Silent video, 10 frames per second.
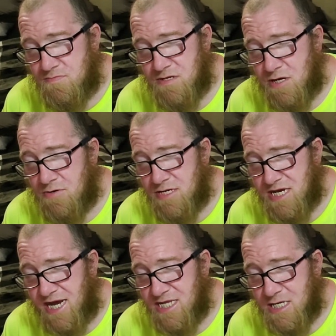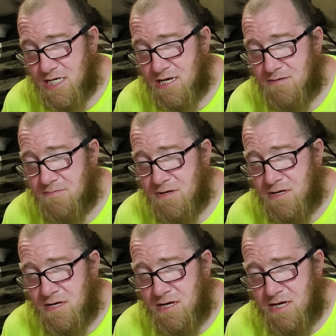always act the same.
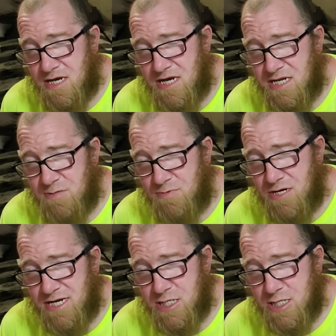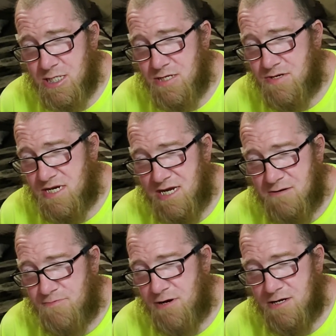And it's more like just slowing down the
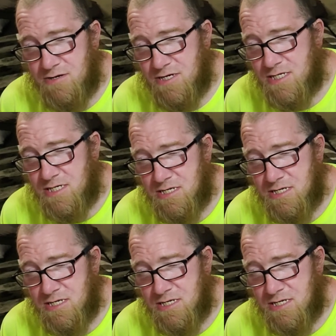progress